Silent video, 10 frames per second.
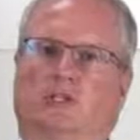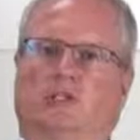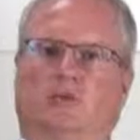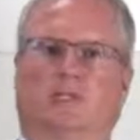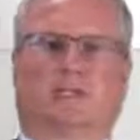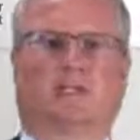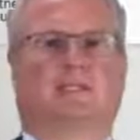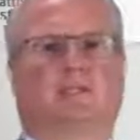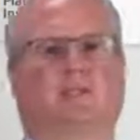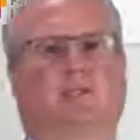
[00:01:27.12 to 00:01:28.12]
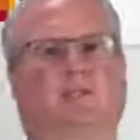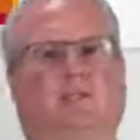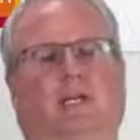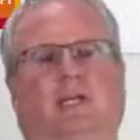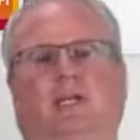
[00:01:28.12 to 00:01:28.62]
in computer science
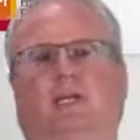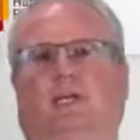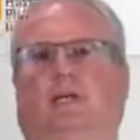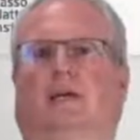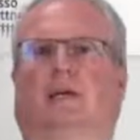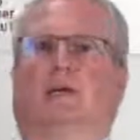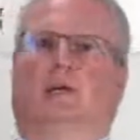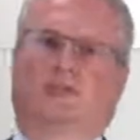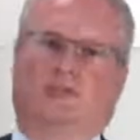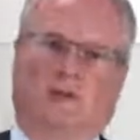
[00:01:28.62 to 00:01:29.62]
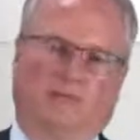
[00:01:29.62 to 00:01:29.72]
research, and also,